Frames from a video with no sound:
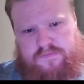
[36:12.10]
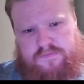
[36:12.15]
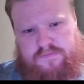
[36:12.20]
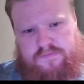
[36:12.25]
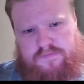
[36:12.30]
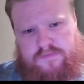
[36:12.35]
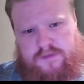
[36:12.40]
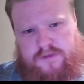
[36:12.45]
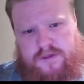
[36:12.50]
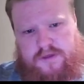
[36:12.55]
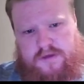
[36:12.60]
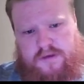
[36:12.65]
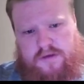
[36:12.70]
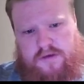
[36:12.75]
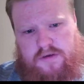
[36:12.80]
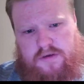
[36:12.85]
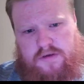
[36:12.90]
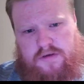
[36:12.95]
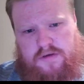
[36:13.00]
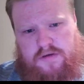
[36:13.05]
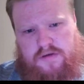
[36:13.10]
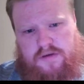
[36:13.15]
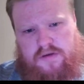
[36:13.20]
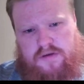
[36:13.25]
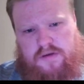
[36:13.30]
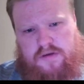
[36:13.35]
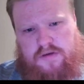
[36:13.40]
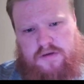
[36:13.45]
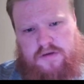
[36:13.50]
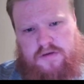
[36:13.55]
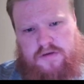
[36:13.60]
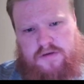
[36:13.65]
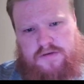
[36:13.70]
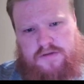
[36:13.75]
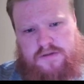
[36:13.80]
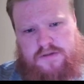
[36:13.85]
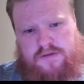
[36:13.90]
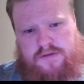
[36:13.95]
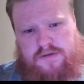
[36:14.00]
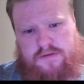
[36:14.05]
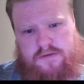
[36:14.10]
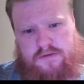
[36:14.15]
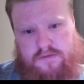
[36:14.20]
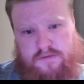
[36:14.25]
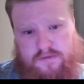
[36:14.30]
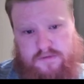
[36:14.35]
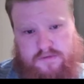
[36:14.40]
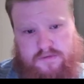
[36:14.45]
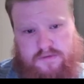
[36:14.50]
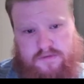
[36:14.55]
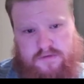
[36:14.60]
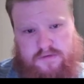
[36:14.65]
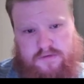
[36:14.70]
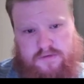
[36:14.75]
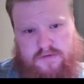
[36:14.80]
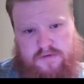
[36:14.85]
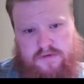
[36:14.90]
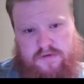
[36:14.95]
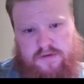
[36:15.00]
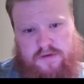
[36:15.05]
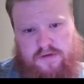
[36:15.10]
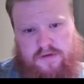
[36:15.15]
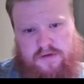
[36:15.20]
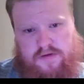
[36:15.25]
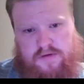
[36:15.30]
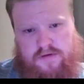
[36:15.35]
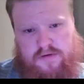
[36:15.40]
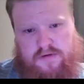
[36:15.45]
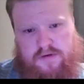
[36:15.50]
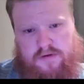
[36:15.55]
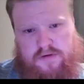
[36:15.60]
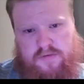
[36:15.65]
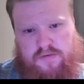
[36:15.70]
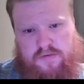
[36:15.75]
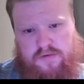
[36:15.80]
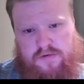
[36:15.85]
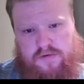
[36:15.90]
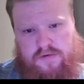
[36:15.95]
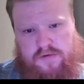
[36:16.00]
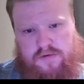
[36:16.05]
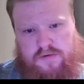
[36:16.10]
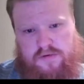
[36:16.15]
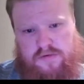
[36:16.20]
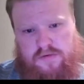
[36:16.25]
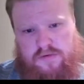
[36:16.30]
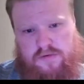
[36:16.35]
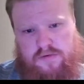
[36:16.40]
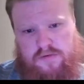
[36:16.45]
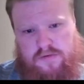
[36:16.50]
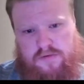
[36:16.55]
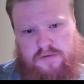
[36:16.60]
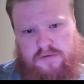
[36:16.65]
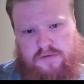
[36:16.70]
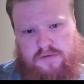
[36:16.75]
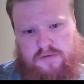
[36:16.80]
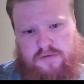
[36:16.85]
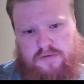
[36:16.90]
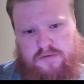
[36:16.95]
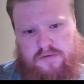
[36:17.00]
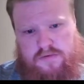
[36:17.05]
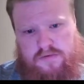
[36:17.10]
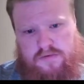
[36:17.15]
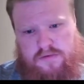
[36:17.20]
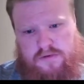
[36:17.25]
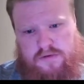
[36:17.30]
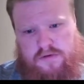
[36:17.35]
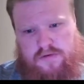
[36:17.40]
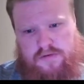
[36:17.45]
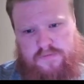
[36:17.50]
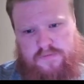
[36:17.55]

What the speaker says: Okay, and here I will go here.